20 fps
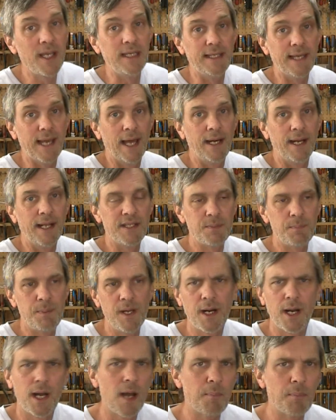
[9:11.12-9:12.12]
yet. It's
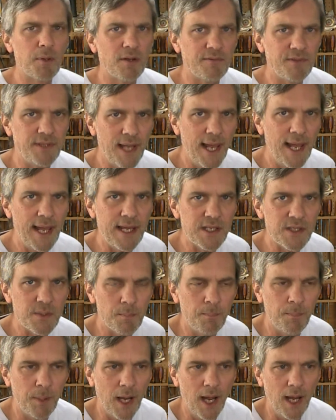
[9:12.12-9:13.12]
been a couple of days,
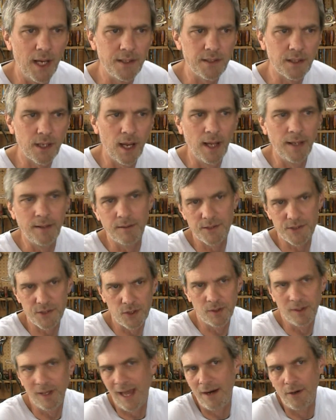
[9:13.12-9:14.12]
but I
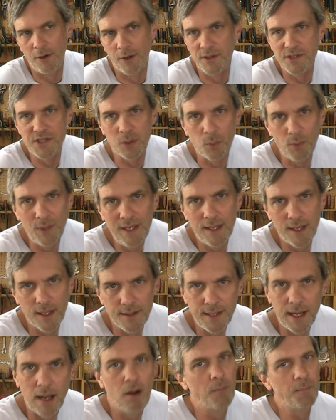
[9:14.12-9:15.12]
assume, I don't know, it's the
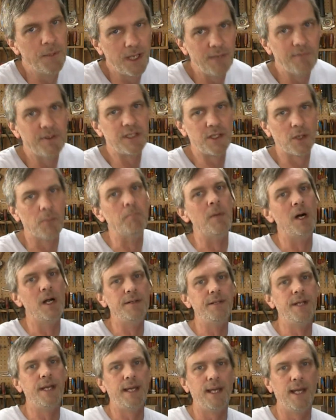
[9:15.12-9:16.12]
weekend now. I'm going to give it till
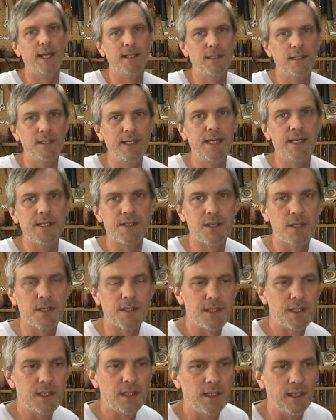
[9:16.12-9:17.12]
Monday at least to
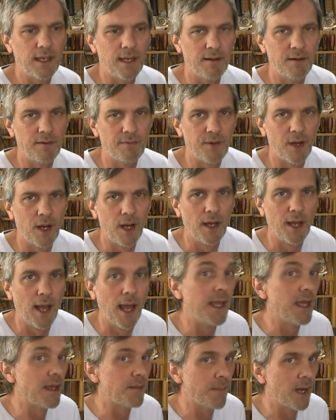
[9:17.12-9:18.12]
see if I
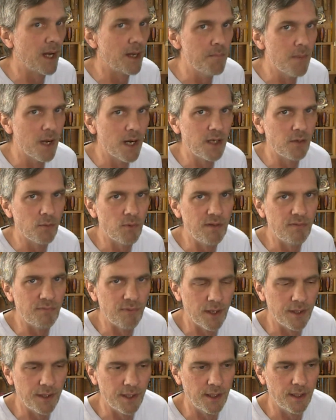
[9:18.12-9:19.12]
get my money
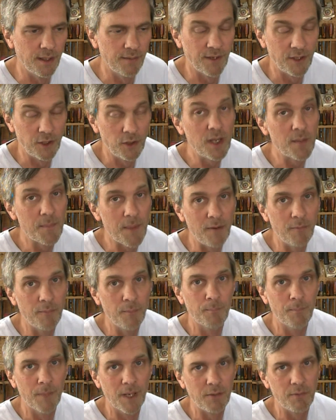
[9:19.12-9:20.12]
refunded. If I do get my
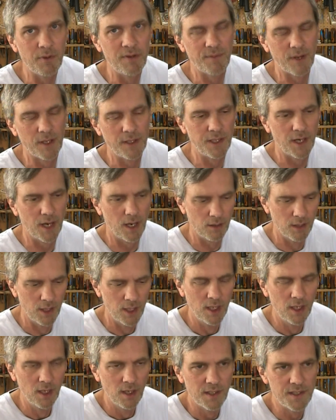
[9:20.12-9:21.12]
money refunded, I'll
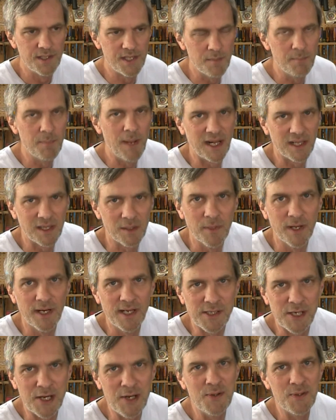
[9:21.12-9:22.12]
send back the money
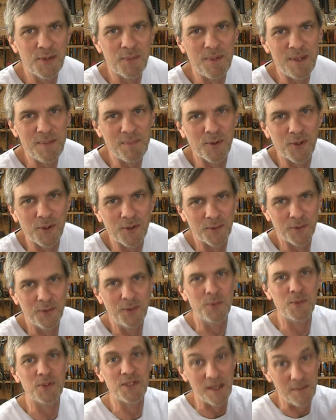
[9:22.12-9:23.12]
to the people
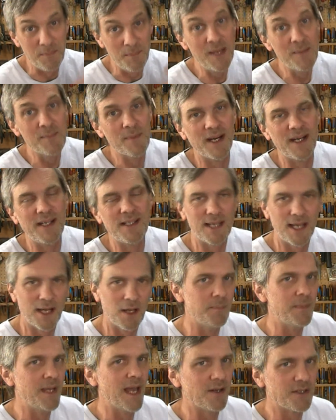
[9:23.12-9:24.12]
who sent me money to
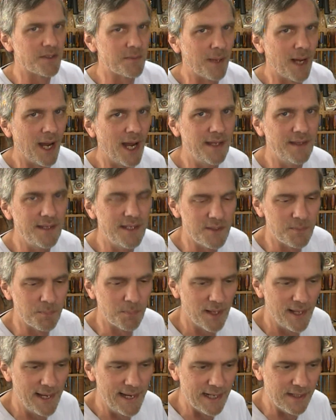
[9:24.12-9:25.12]
help me out to buy these
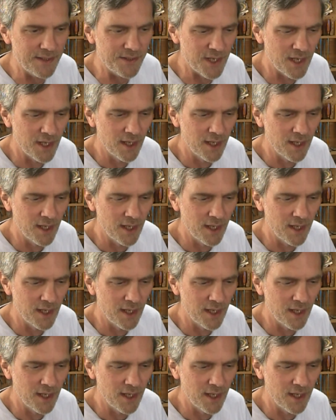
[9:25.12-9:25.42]
plans.